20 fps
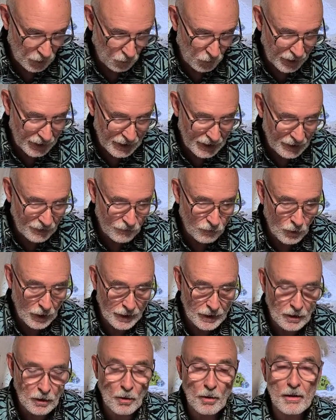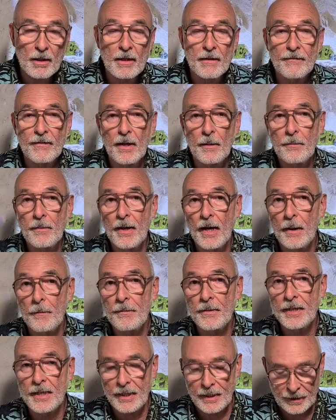We leave one corner of our
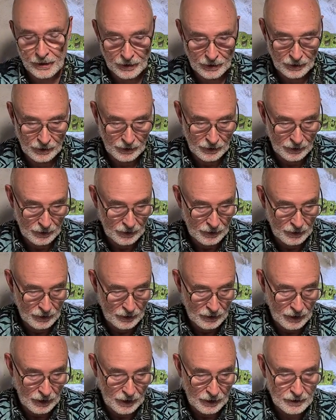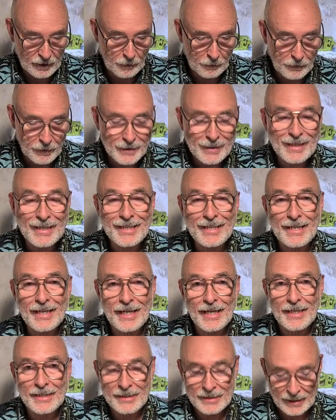property completely
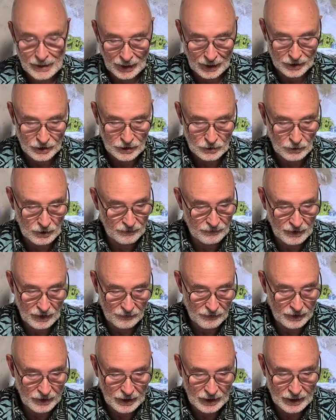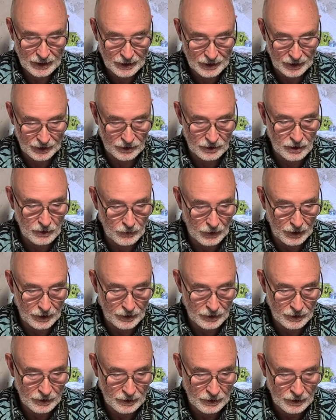untouched. We've never done anything to
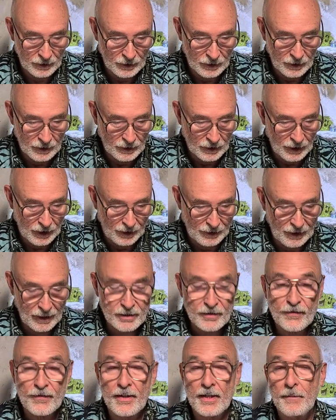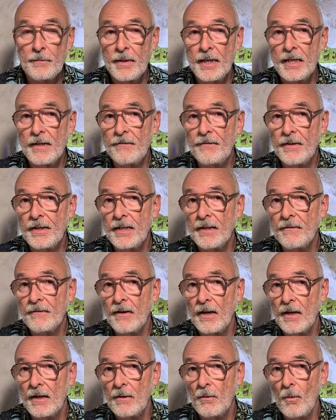it. And that's for the benefit
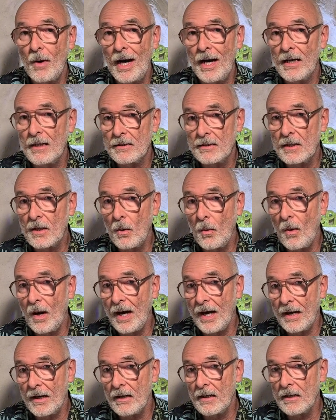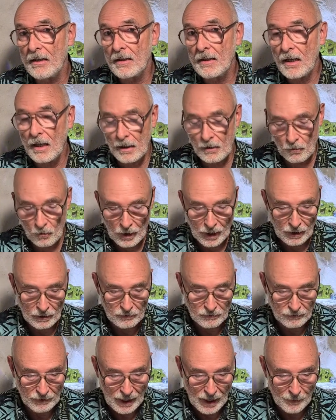of our wild quail,
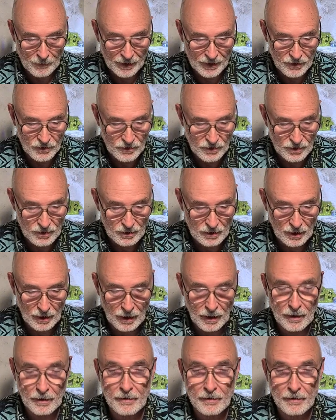wild rabbits,